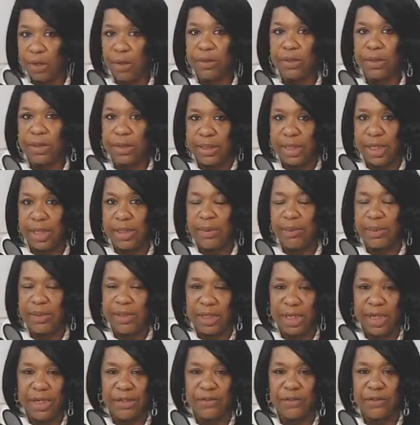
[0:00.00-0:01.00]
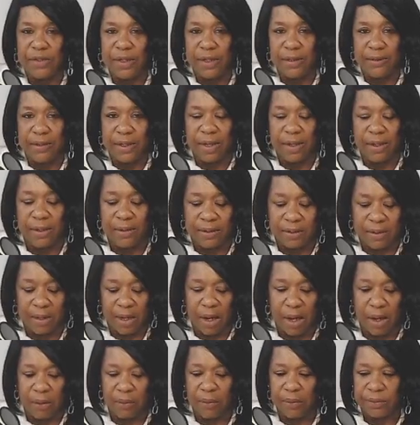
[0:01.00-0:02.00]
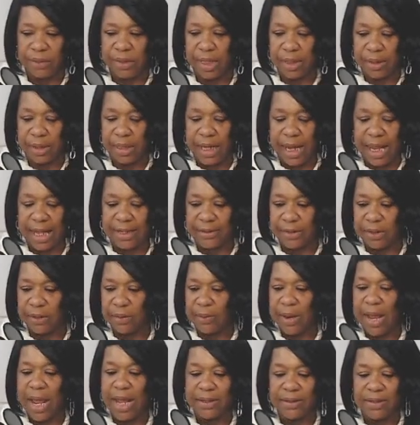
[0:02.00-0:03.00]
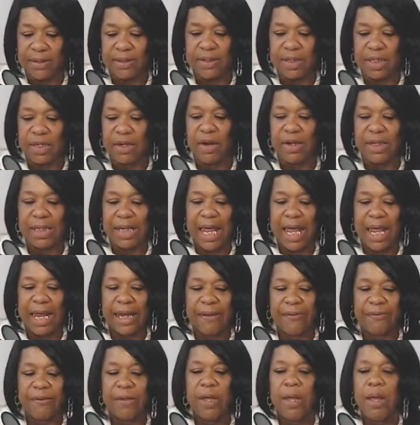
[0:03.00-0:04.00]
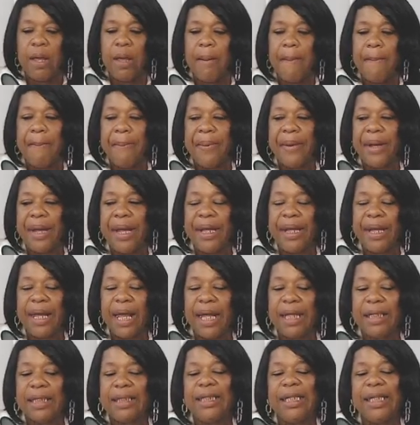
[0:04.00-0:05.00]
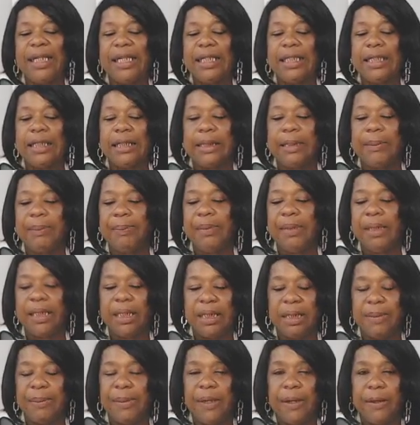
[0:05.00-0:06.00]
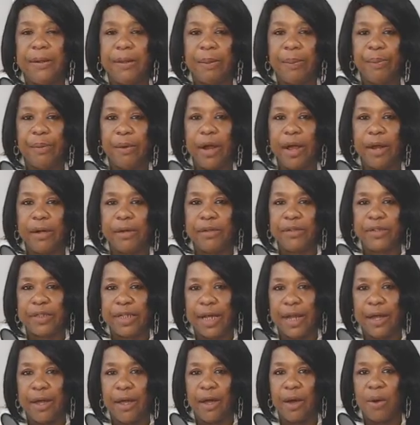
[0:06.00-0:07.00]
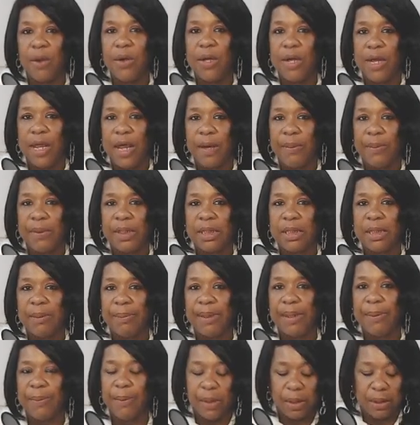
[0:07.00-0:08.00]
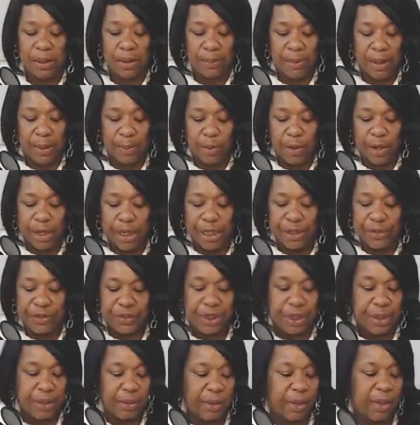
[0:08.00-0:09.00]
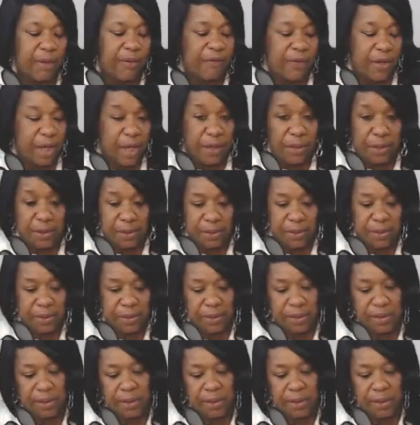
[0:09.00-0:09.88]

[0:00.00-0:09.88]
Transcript: dealing with each thing that is as it arises in our life. But I think it just needs to be on a broader scale, and we need to be a little bit more considerate of others.